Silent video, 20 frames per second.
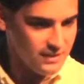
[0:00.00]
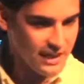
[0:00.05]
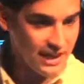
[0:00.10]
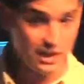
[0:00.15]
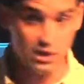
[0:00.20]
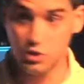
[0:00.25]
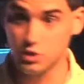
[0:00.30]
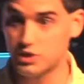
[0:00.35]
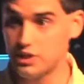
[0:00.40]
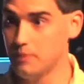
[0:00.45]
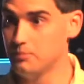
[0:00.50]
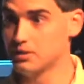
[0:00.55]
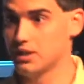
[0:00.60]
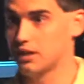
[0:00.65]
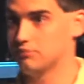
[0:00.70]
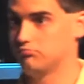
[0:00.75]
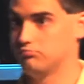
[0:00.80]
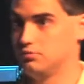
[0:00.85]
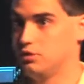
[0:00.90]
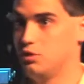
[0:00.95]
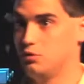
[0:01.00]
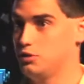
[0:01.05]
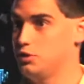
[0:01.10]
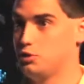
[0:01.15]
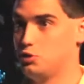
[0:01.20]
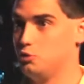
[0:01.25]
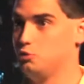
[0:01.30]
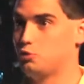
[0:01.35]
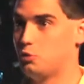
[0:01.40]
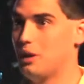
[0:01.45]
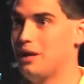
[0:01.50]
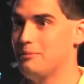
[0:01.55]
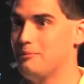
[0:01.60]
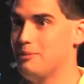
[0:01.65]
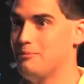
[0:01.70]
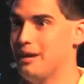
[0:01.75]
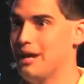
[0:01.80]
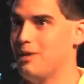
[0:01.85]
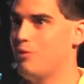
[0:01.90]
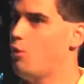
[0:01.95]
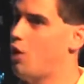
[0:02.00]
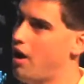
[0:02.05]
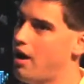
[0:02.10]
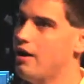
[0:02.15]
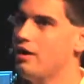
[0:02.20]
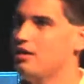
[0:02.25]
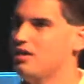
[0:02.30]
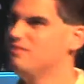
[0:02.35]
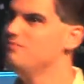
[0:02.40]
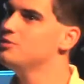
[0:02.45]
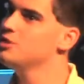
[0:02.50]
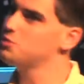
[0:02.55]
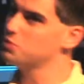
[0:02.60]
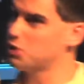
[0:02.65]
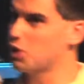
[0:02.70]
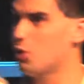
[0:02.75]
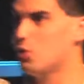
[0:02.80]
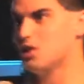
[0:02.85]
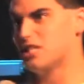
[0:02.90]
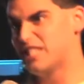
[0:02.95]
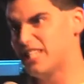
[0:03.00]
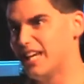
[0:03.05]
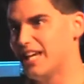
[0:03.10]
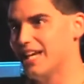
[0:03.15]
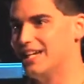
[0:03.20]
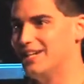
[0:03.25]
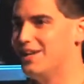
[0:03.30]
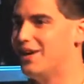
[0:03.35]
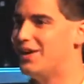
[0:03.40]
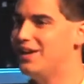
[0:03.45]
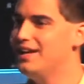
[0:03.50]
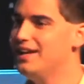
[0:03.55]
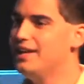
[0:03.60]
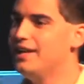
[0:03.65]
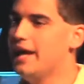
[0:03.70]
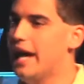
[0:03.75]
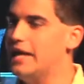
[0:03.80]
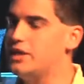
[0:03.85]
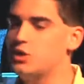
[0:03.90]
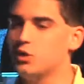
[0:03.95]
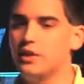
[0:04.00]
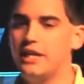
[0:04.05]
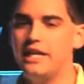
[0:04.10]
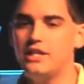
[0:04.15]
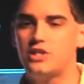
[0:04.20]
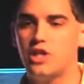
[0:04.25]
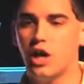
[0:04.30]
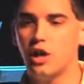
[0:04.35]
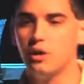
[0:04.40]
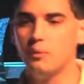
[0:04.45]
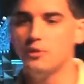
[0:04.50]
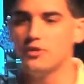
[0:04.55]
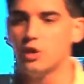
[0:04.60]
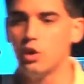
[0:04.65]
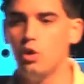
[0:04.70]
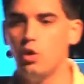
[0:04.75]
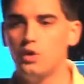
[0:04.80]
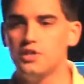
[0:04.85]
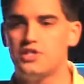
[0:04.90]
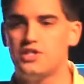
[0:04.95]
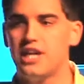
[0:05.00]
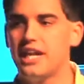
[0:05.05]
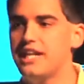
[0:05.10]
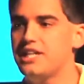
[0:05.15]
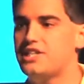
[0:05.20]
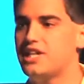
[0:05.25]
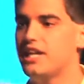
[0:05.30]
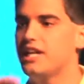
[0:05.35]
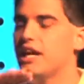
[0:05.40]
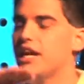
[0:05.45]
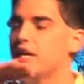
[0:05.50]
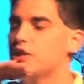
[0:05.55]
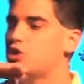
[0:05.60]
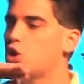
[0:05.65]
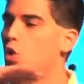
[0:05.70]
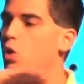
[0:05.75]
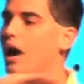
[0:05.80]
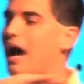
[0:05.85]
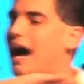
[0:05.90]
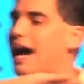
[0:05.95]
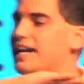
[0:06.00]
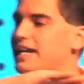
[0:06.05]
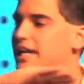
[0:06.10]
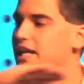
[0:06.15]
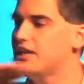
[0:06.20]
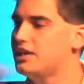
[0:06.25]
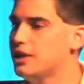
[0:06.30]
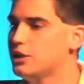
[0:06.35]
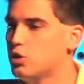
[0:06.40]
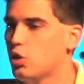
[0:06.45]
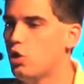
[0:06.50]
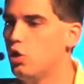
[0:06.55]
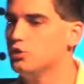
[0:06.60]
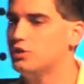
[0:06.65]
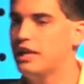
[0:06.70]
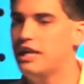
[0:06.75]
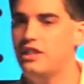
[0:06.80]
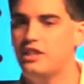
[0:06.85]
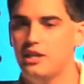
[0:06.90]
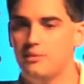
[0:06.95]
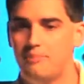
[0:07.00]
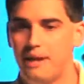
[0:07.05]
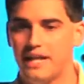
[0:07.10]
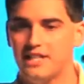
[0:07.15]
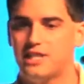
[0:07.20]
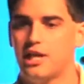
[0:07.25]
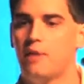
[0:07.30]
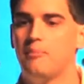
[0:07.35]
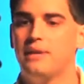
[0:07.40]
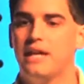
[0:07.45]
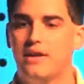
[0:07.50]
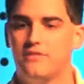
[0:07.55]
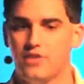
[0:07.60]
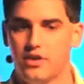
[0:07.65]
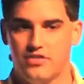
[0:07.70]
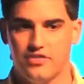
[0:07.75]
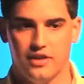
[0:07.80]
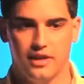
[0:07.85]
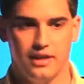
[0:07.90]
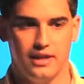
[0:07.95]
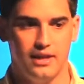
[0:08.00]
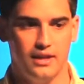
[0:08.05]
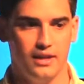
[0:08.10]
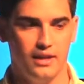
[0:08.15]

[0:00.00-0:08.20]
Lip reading: And so Samuel's like, this dude threatened me, man. All right, that's what the Lord said. No. And so he told him what the Lord said. He said, don't hide anything. Don't hold anything back. Tell me everything.